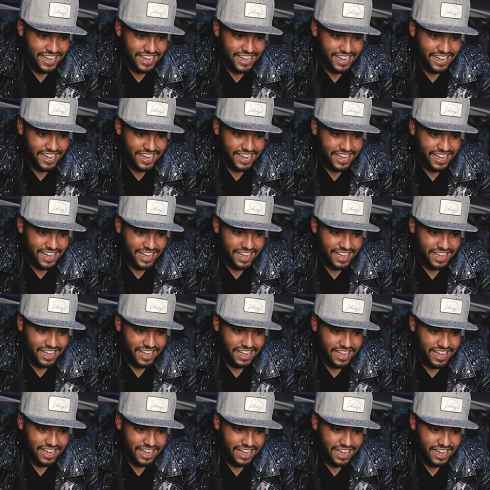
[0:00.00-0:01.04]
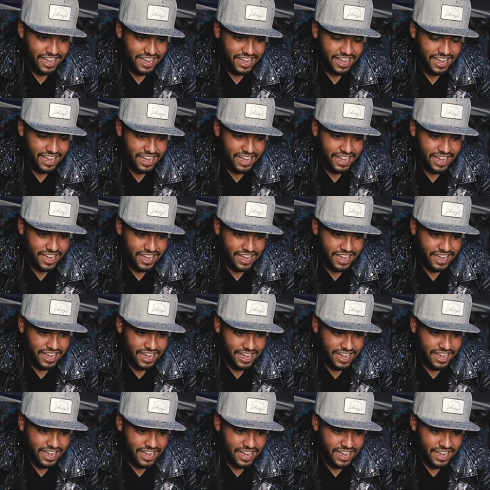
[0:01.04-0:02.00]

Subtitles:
Nobody speaks.